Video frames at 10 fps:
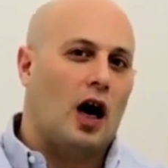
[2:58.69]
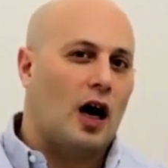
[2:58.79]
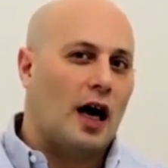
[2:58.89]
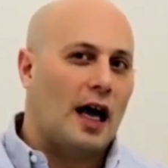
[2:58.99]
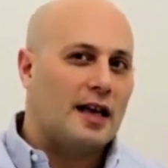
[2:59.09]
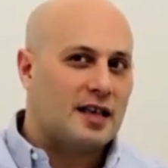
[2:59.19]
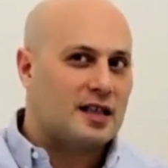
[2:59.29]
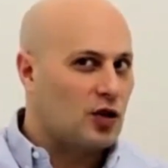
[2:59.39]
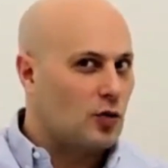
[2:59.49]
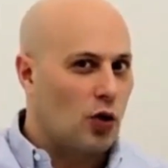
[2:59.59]
is there
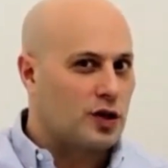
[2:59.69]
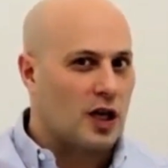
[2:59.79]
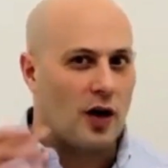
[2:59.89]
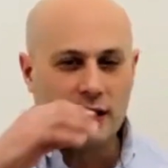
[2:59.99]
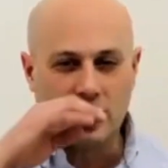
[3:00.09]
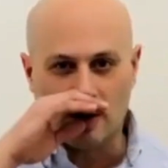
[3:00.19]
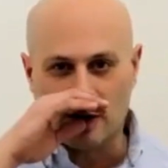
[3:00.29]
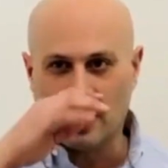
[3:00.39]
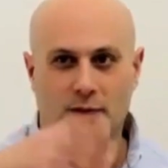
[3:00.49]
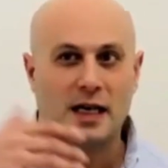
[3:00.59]
still more to go in terms of
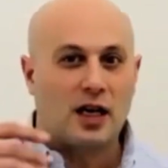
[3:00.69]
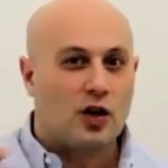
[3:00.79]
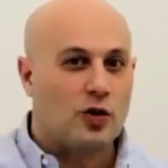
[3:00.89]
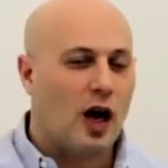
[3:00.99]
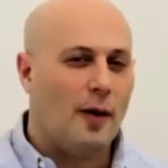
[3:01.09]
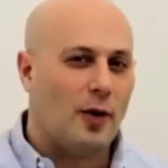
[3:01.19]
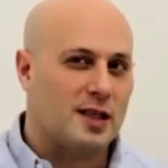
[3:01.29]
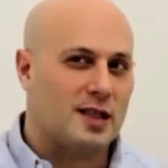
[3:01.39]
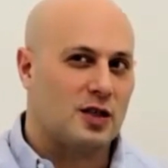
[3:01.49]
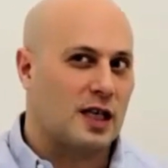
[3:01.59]
us being clued up? Are we
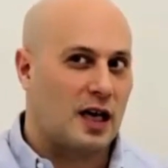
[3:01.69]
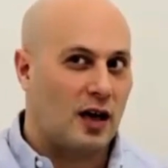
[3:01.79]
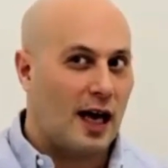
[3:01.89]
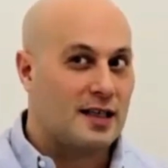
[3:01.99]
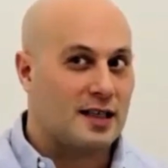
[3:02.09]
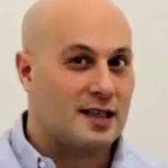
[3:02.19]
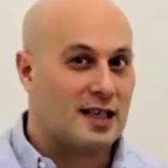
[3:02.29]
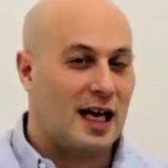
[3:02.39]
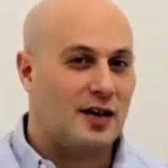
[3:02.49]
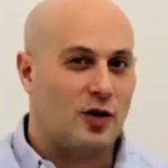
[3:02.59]
sticking our heads in the
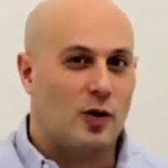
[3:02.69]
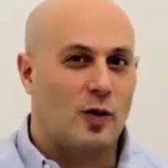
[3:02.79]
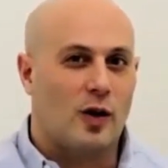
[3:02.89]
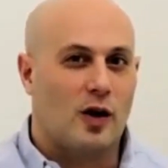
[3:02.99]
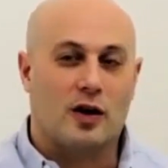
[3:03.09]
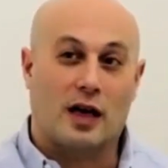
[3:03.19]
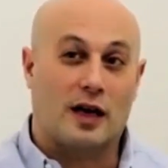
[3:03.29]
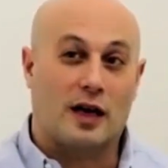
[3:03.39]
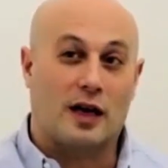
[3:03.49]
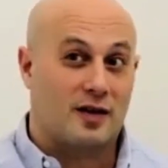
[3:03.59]
sand, or
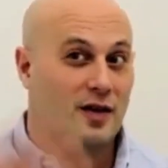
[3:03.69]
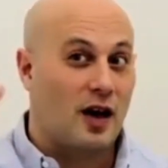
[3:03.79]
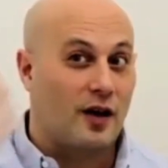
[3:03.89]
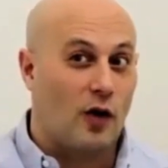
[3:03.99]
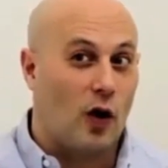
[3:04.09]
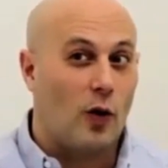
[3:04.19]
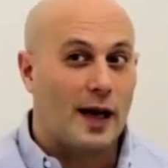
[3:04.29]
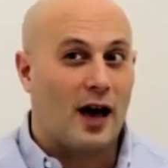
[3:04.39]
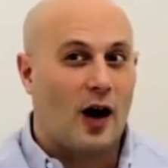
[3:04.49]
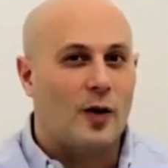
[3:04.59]

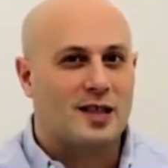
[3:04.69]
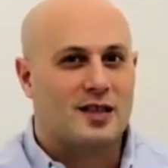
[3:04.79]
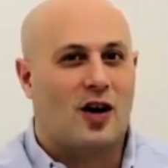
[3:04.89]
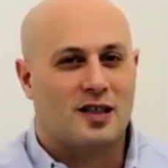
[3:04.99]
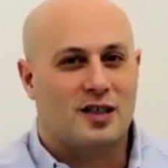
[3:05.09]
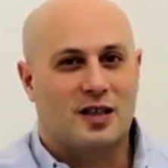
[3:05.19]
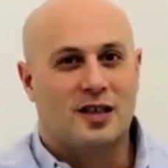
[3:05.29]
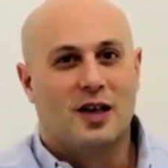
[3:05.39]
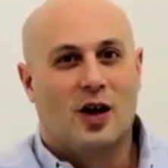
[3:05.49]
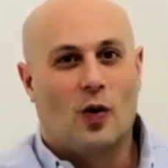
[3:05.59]
are we starting to
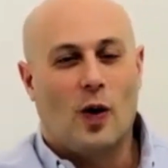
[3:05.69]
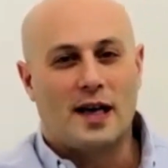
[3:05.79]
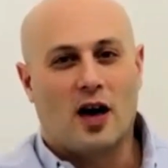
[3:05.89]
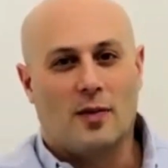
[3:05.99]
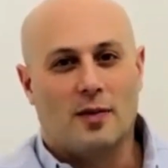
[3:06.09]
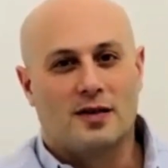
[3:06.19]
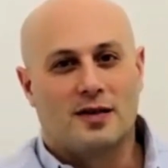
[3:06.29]
wake up?